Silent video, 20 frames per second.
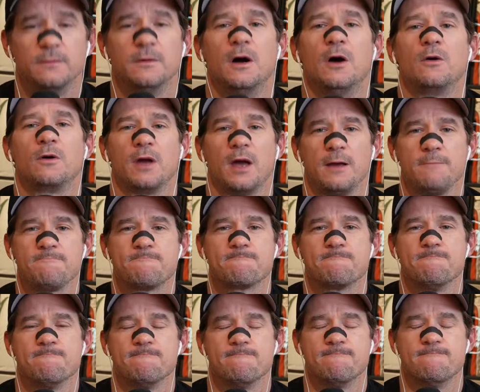okay?
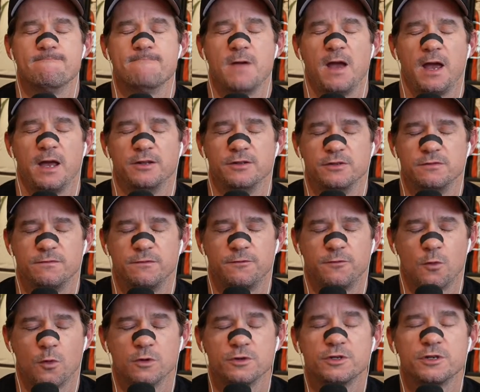And
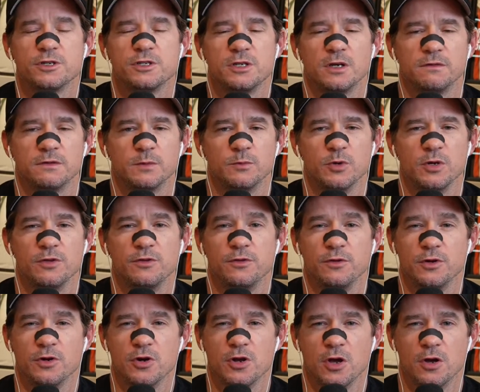force yourself to breathe
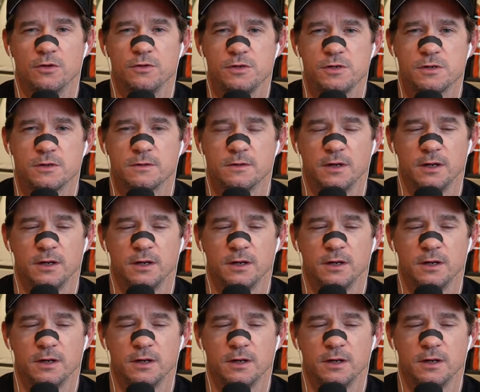through your nose.